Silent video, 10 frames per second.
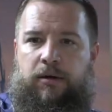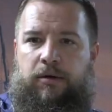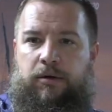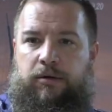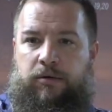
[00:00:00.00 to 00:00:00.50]

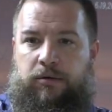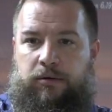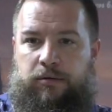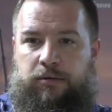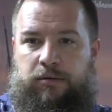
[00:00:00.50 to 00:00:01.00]

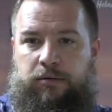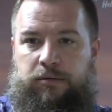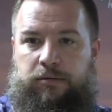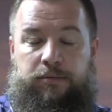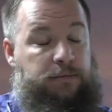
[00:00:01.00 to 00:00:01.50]

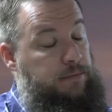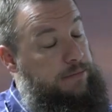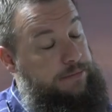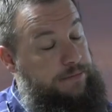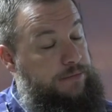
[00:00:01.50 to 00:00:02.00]

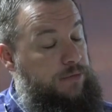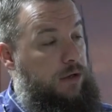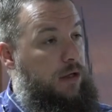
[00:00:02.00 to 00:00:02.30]
No one is speaking in this clip.